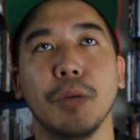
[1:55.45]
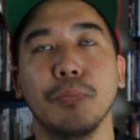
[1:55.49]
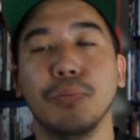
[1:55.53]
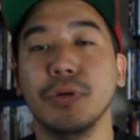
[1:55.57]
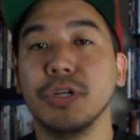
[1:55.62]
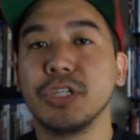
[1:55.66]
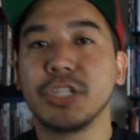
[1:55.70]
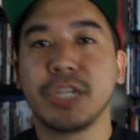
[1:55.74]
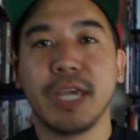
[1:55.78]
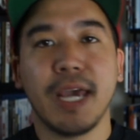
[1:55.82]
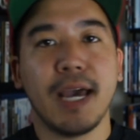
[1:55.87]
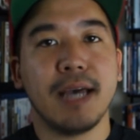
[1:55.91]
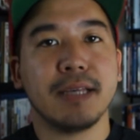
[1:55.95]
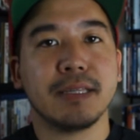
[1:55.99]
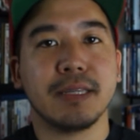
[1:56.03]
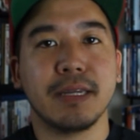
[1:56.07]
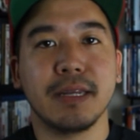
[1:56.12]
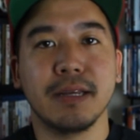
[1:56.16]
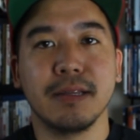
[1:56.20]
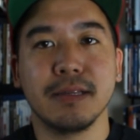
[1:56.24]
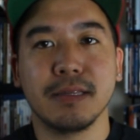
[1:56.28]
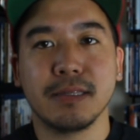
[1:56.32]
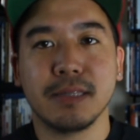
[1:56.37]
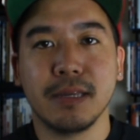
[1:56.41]
Butch
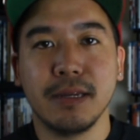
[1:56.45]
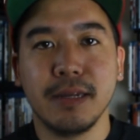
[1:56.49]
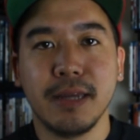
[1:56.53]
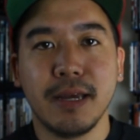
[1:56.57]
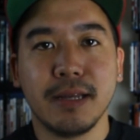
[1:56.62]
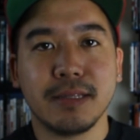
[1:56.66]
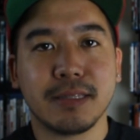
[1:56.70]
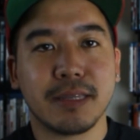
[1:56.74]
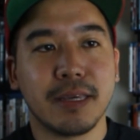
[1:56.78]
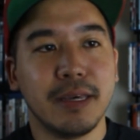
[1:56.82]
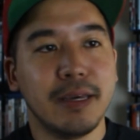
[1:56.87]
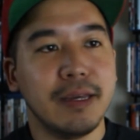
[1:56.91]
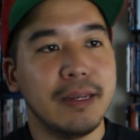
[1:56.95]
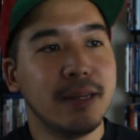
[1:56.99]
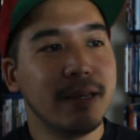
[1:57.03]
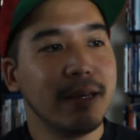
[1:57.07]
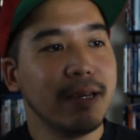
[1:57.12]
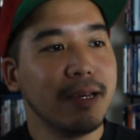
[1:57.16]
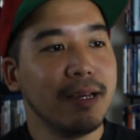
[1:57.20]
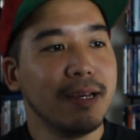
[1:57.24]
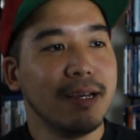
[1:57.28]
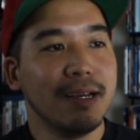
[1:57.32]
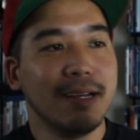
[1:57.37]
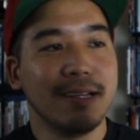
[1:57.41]
Cassidy and the Sundance Kid.
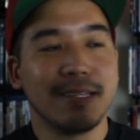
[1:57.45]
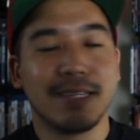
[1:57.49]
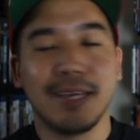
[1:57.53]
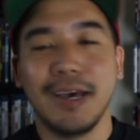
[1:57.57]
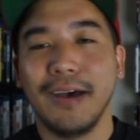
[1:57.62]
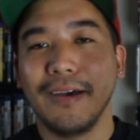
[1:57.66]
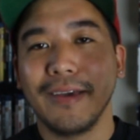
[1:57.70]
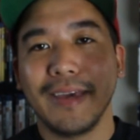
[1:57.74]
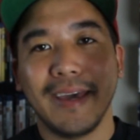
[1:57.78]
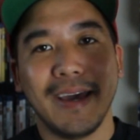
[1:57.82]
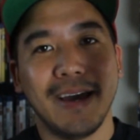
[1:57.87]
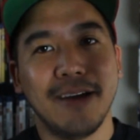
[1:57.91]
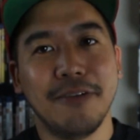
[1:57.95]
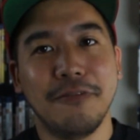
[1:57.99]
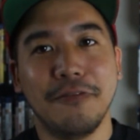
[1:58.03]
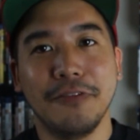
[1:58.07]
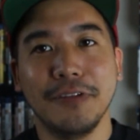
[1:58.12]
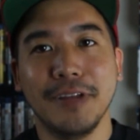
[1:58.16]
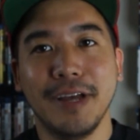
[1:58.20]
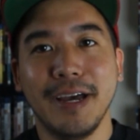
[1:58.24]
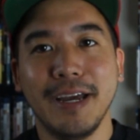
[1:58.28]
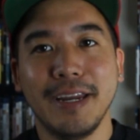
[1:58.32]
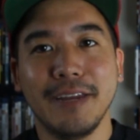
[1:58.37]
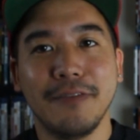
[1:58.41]
So yeah,
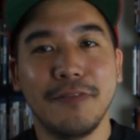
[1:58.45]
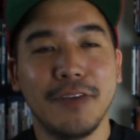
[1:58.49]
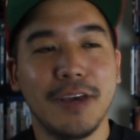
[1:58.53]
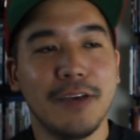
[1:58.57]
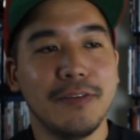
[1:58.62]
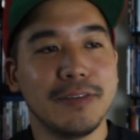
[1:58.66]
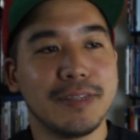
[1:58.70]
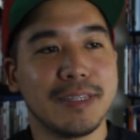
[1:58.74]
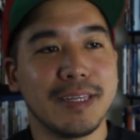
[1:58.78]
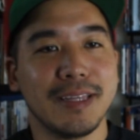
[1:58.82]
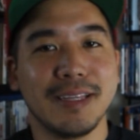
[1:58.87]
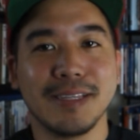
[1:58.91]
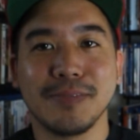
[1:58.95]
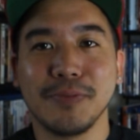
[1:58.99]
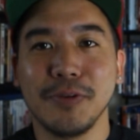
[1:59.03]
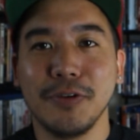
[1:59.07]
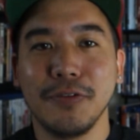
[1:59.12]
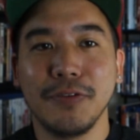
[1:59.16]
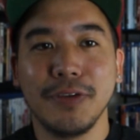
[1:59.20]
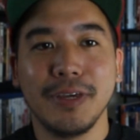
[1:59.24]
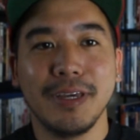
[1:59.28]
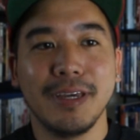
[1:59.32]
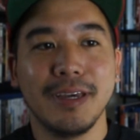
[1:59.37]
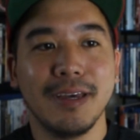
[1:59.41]
Fled. If you haven't seen this
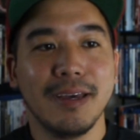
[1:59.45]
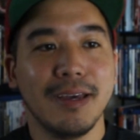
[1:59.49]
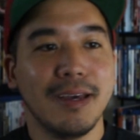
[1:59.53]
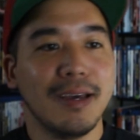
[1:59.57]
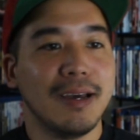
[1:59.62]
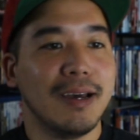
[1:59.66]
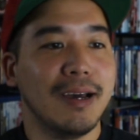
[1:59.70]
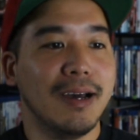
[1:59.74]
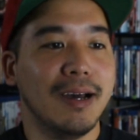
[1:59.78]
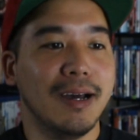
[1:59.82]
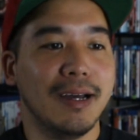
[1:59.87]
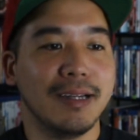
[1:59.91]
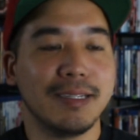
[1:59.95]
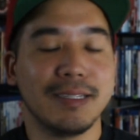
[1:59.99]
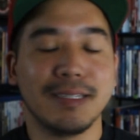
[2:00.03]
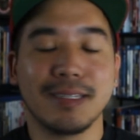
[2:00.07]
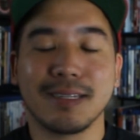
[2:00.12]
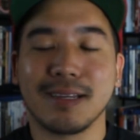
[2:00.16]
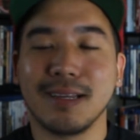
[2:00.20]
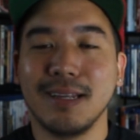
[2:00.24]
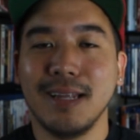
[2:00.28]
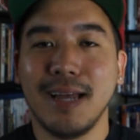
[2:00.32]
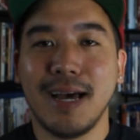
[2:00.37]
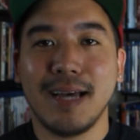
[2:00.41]
movie, this
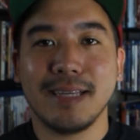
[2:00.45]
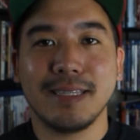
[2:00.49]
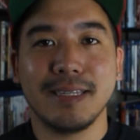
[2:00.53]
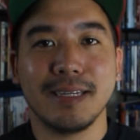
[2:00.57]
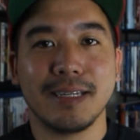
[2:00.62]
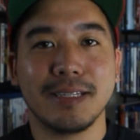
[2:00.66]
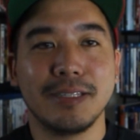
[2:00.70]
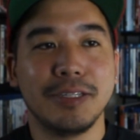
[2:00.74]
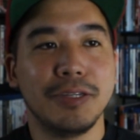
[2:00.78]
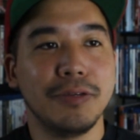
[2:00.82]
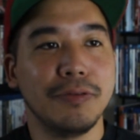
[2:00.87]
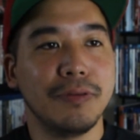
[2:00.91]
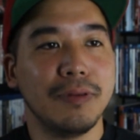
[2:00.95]
is a classic.